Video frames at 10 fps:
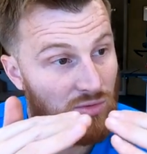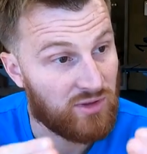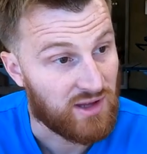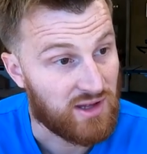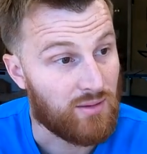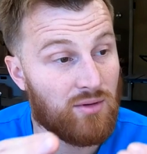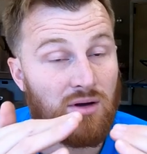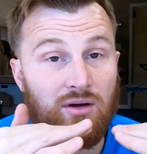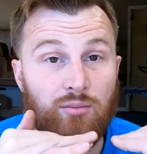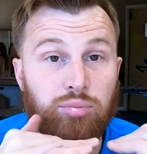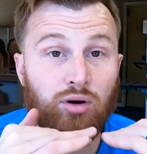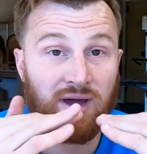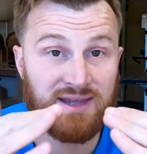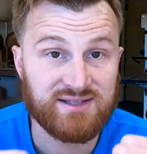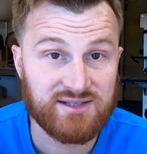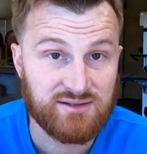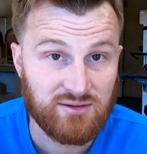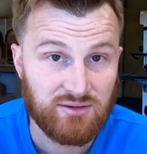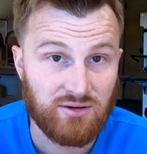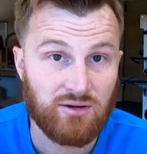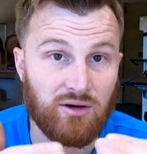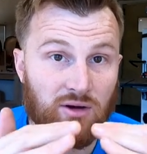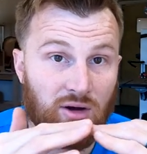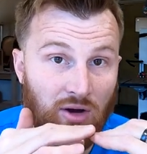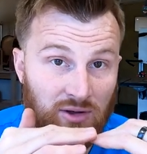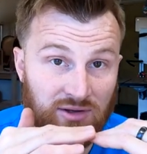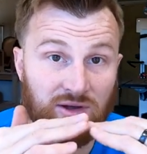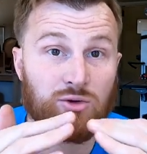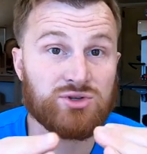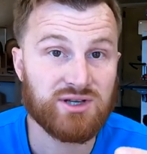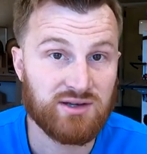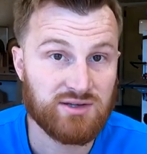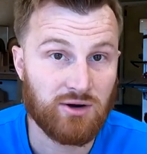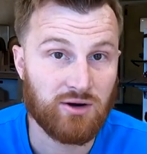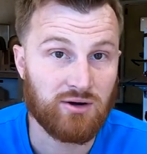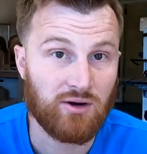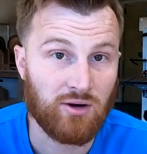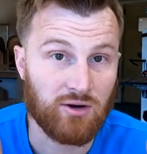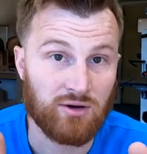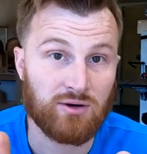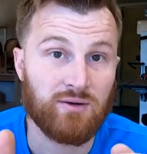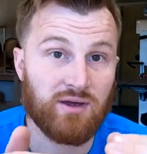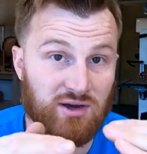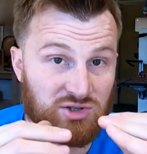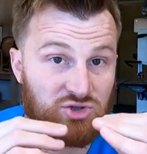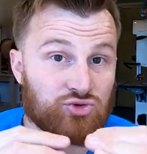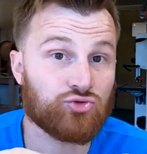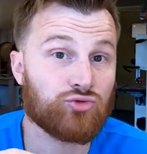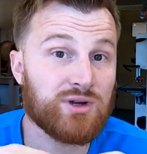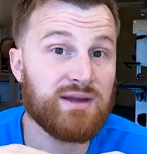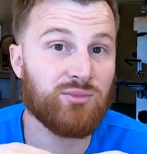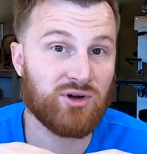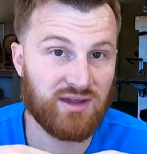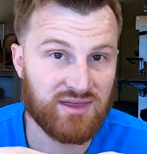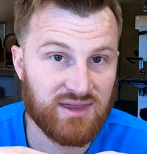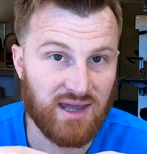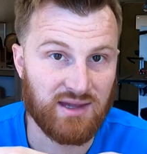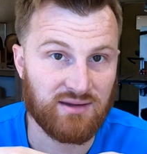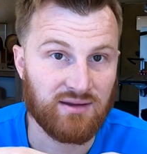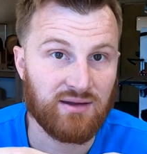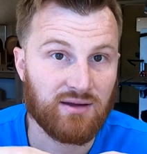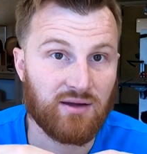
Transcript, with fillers: The plates on an acoustic guitar are extremely thin